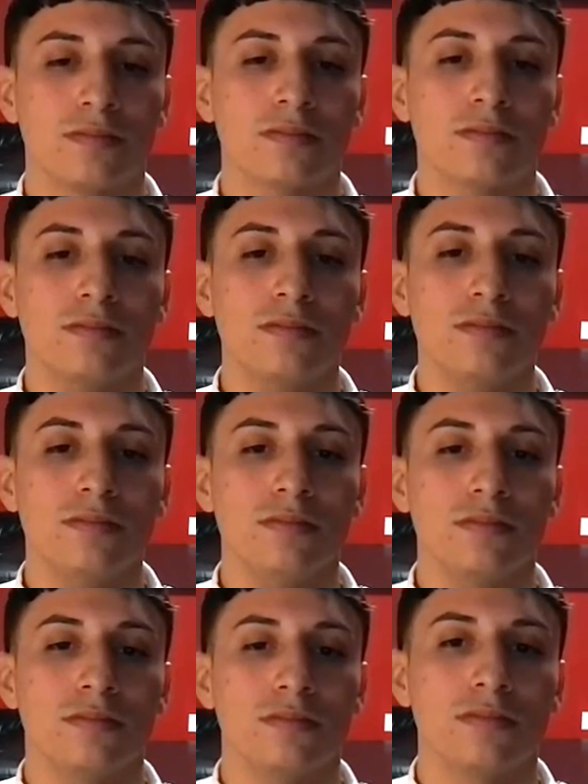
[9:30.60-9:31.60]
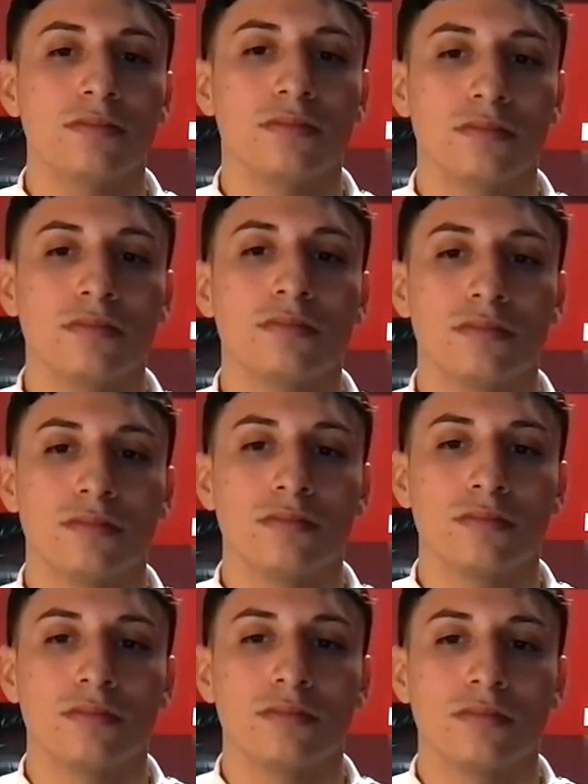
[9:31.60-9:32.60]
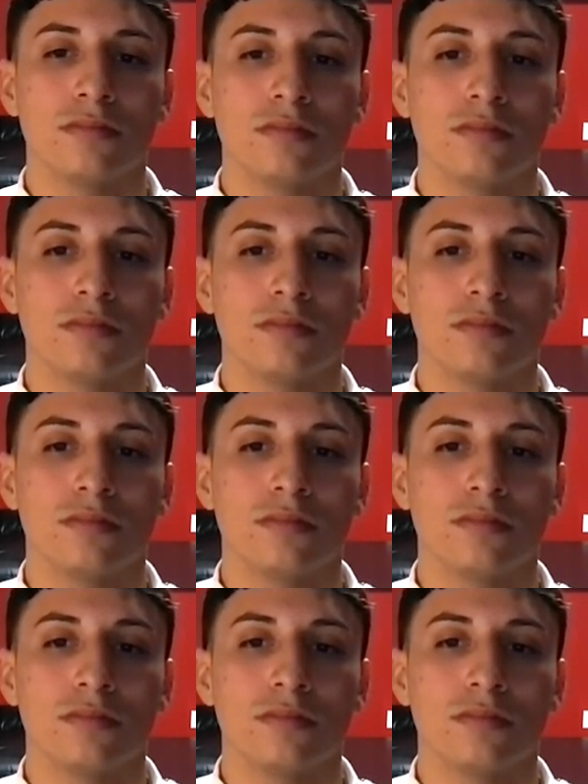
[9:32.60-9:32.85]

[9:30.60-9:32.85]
(silent)